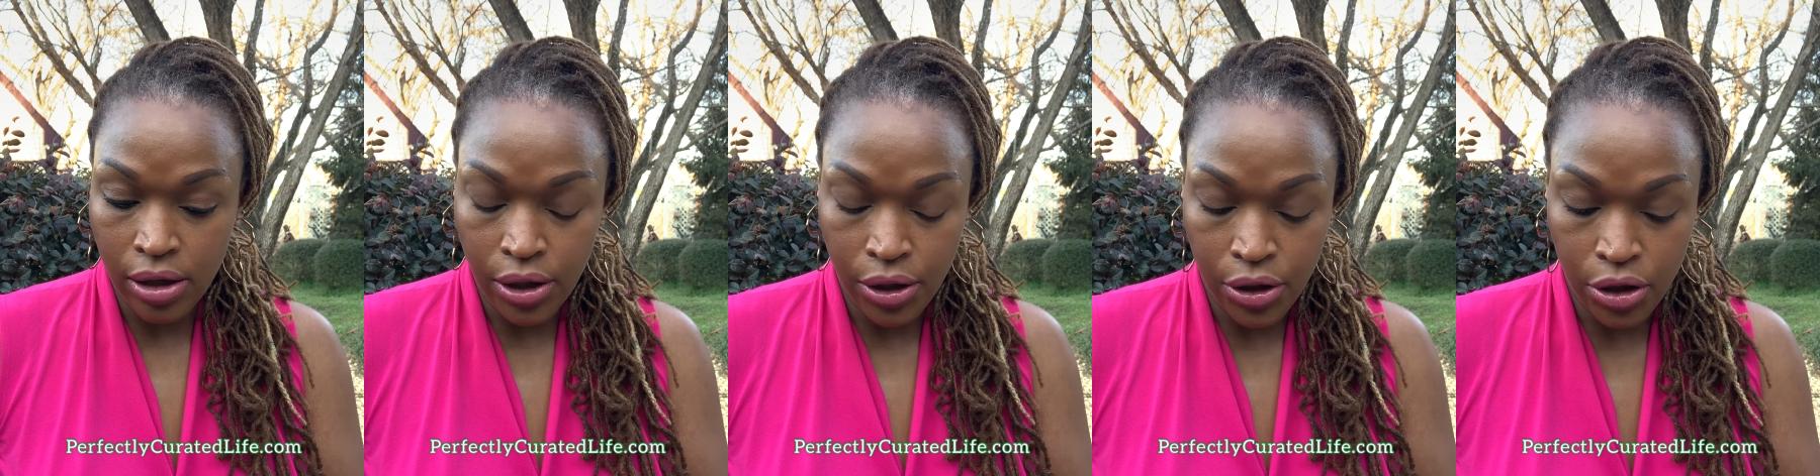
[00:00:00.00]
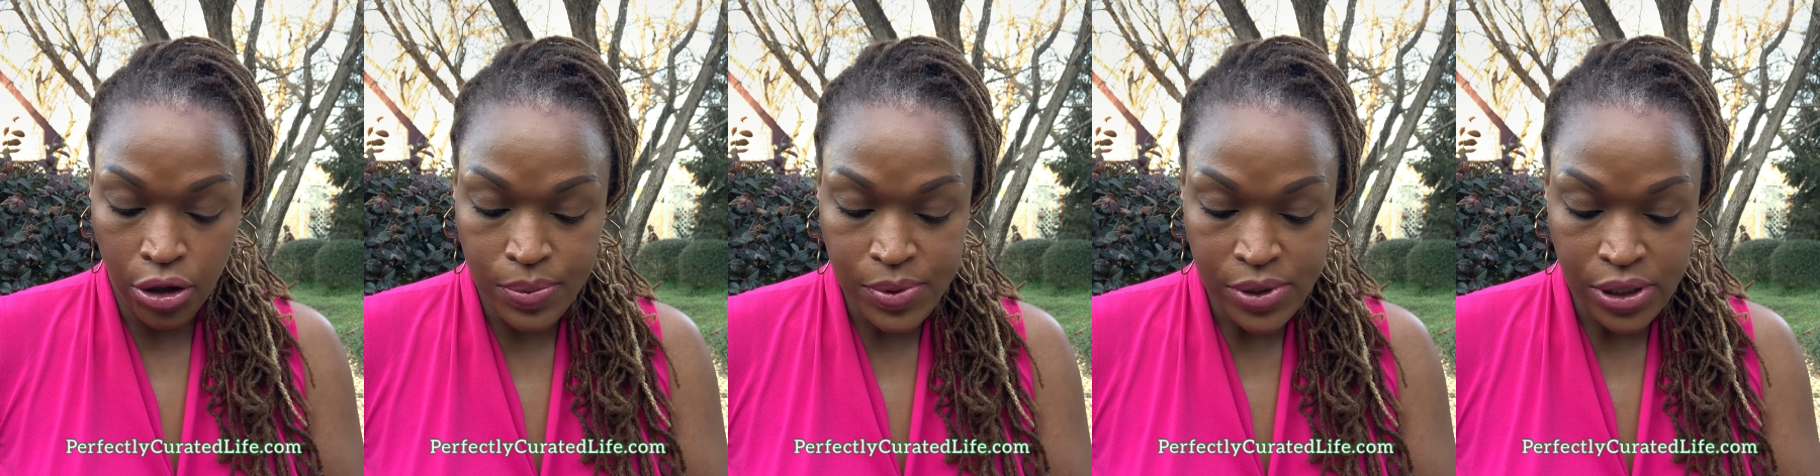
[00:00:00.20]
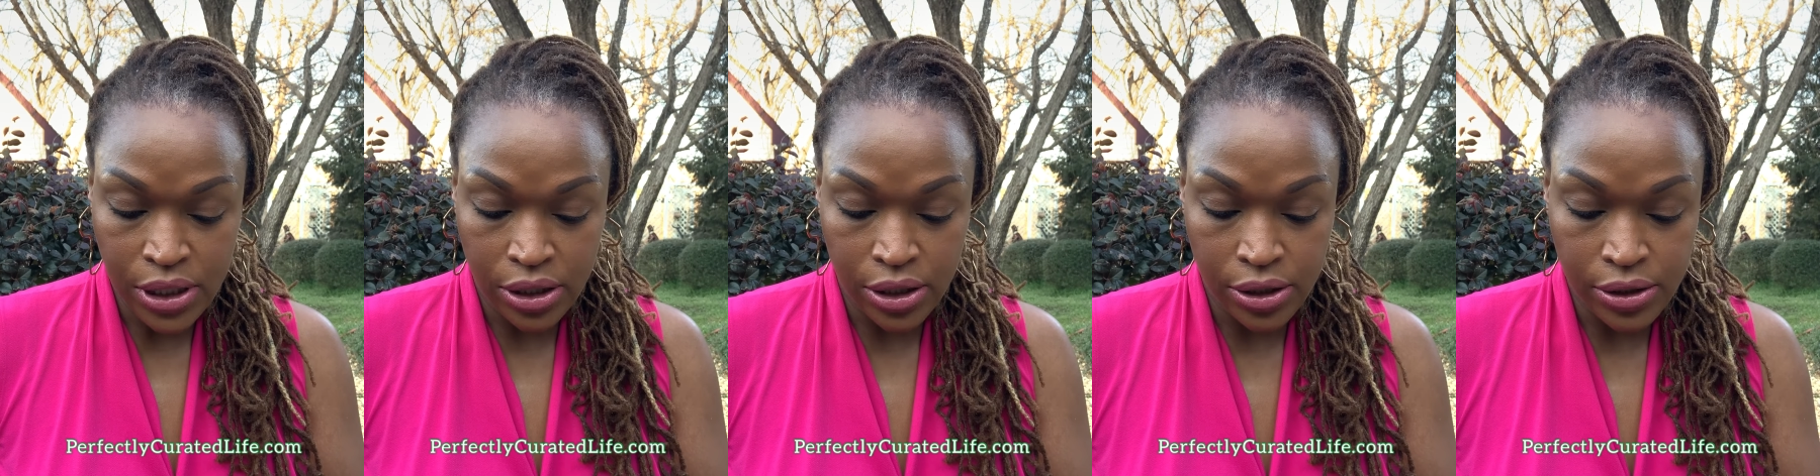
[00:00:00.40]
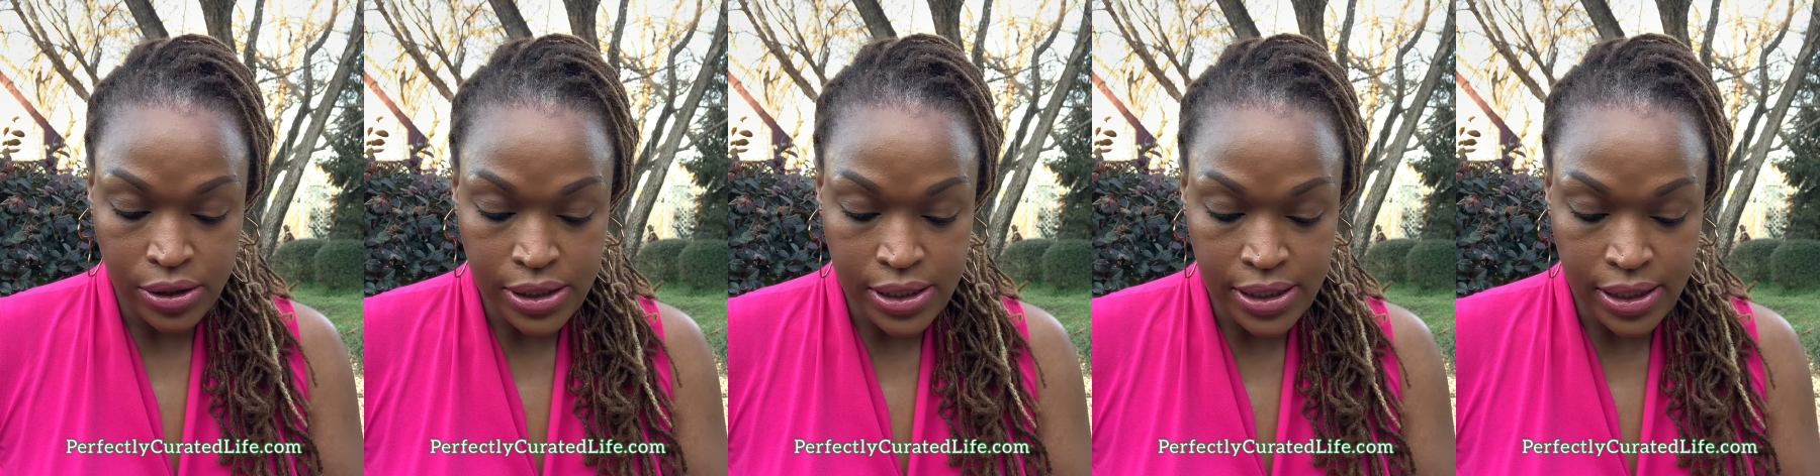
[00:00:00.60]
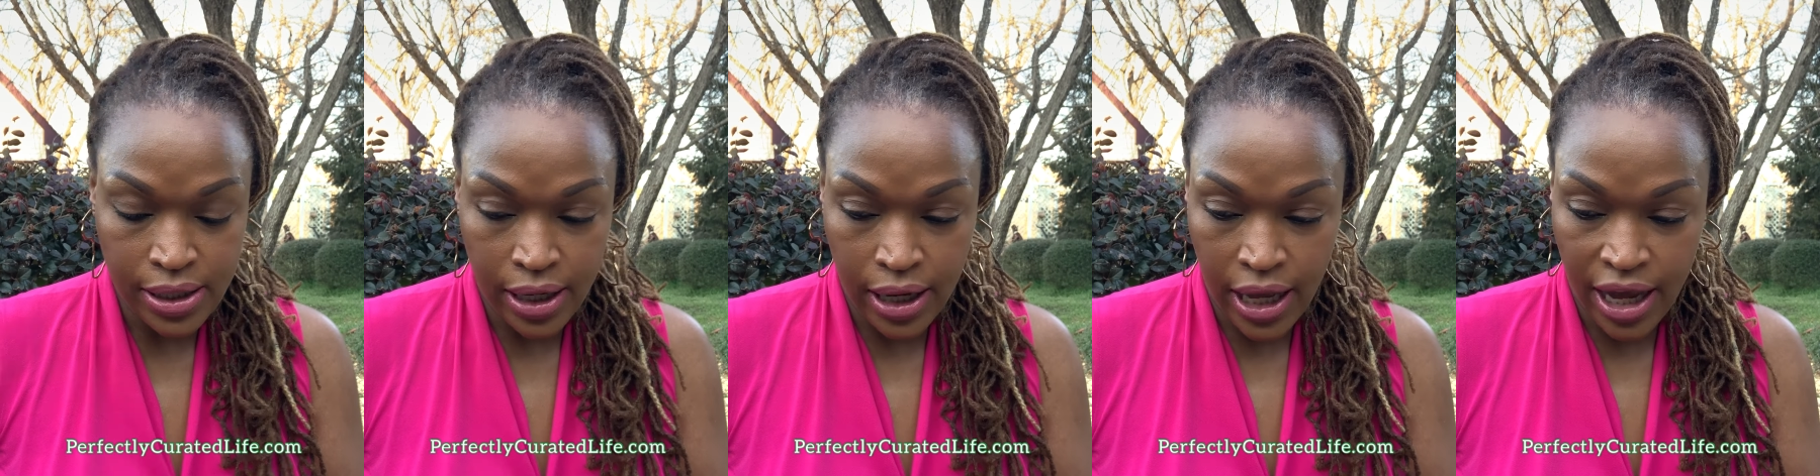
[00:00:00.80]
herbs and our
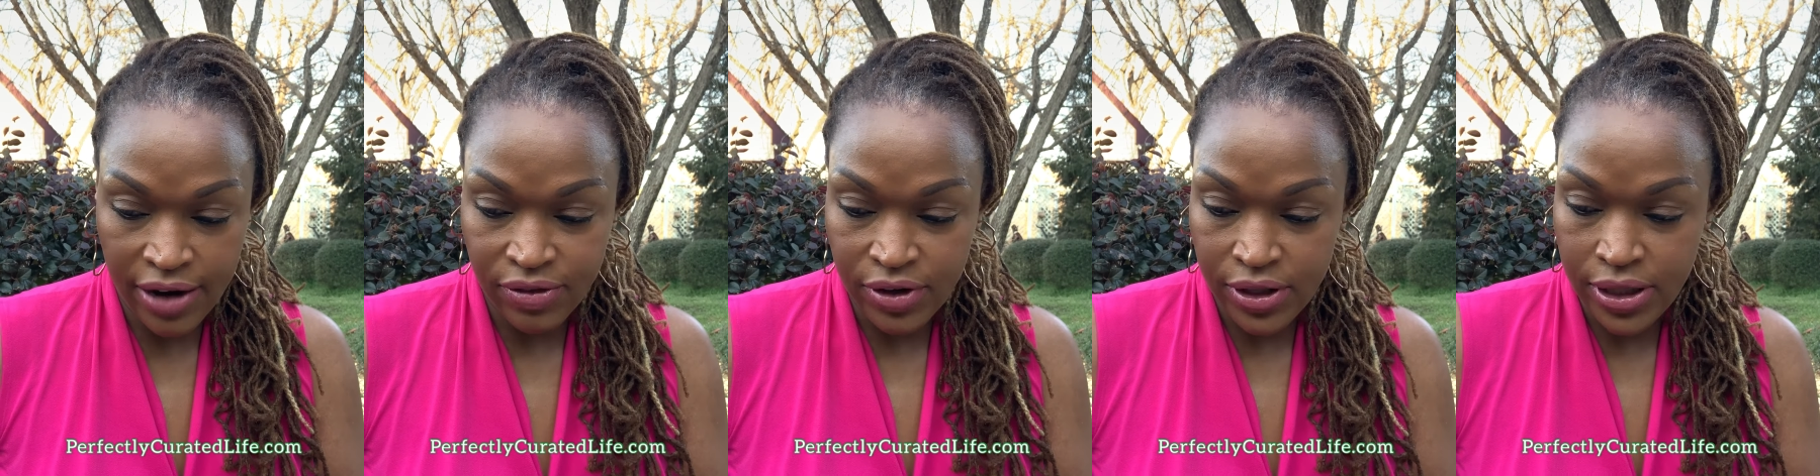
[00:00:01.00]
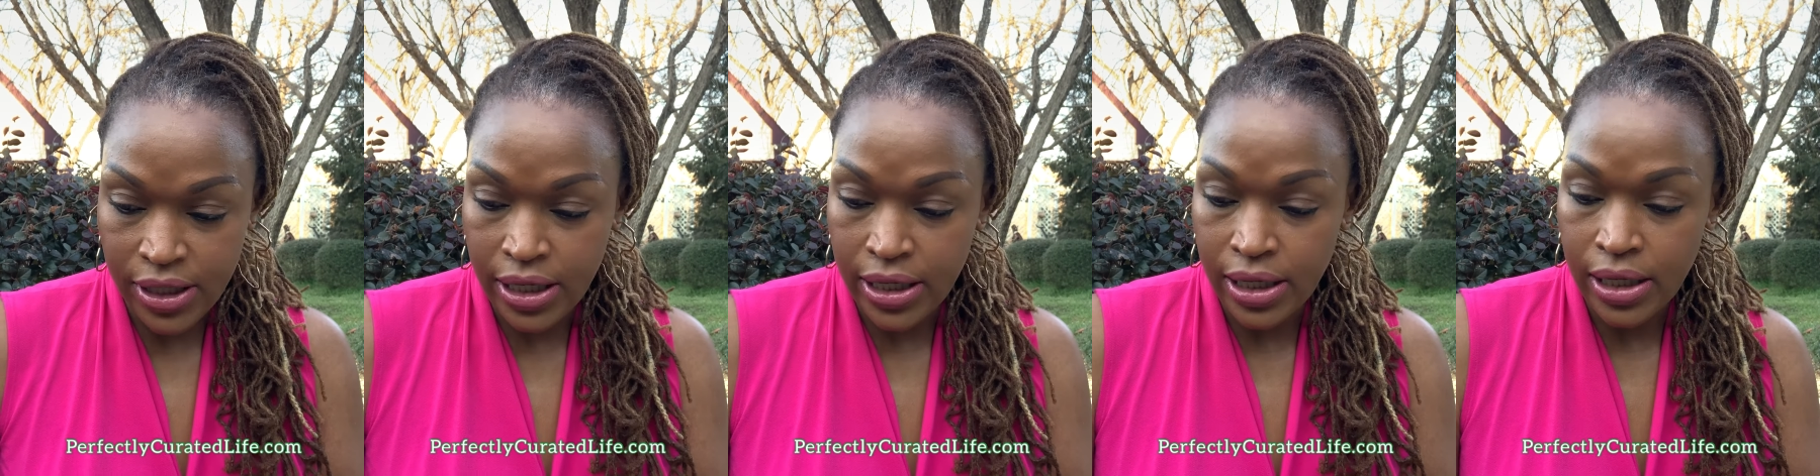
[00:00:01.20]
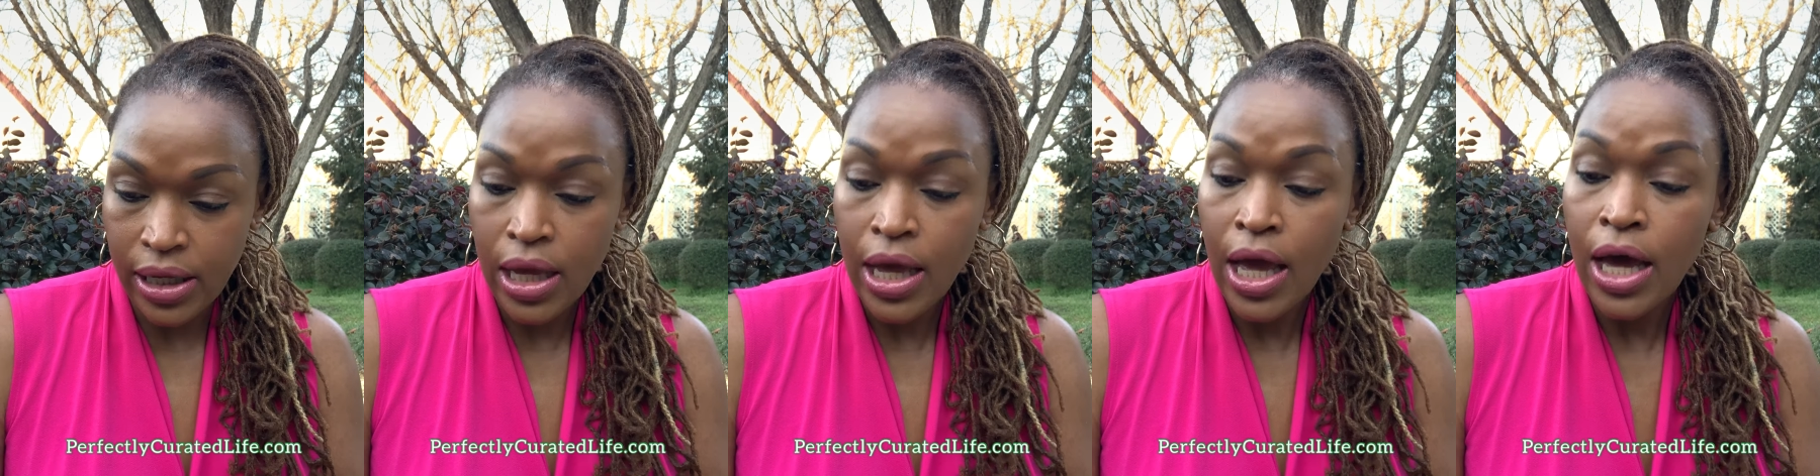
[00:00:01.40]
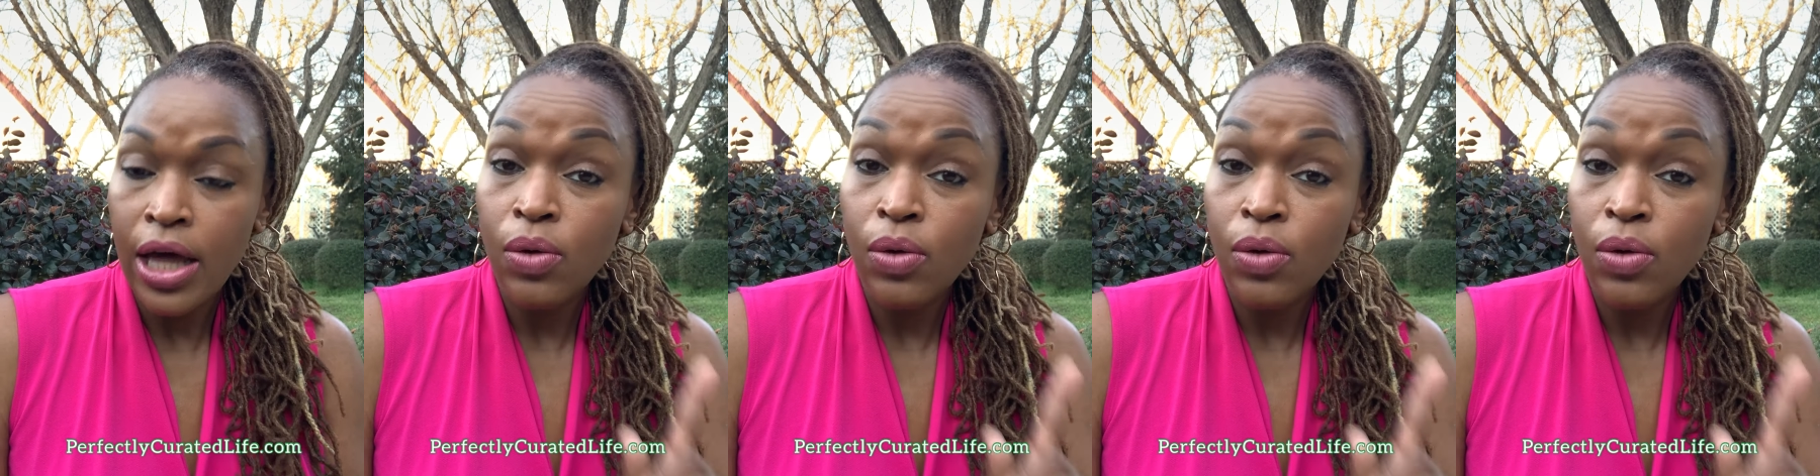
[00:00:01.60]
everything.